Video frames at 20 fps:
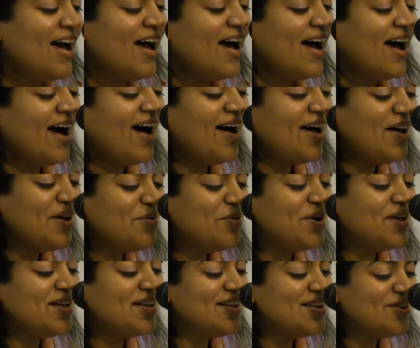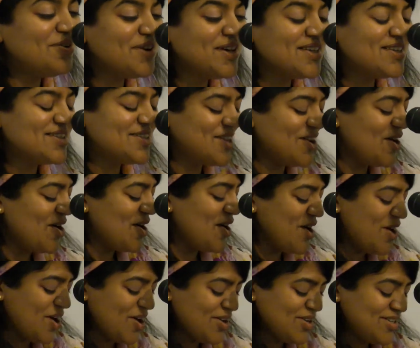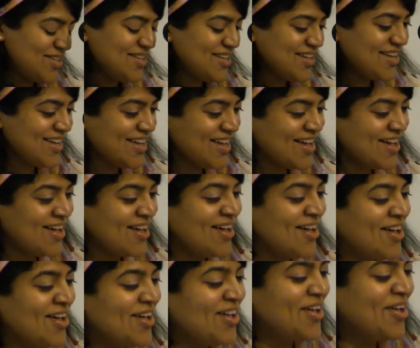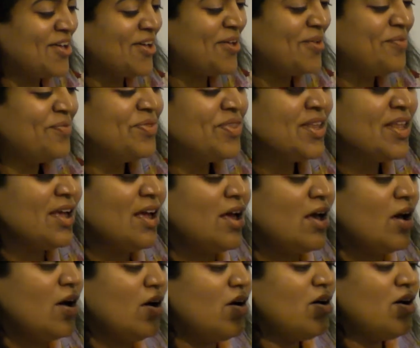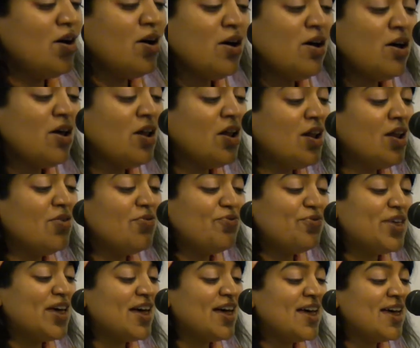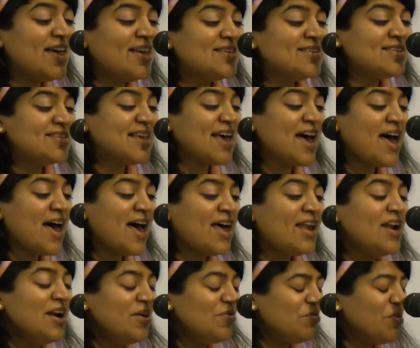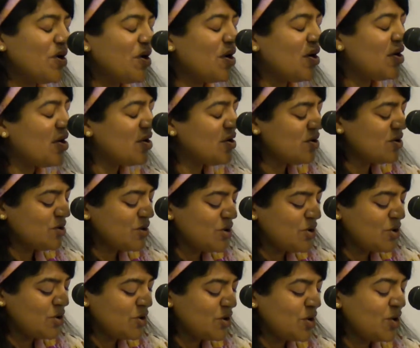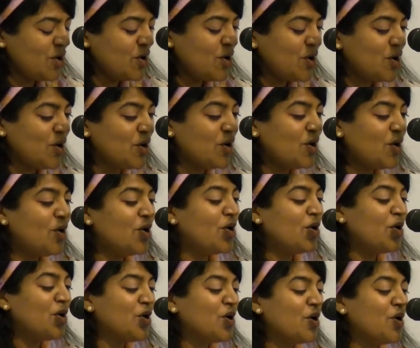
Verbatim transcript: I will restore to you all of this and more.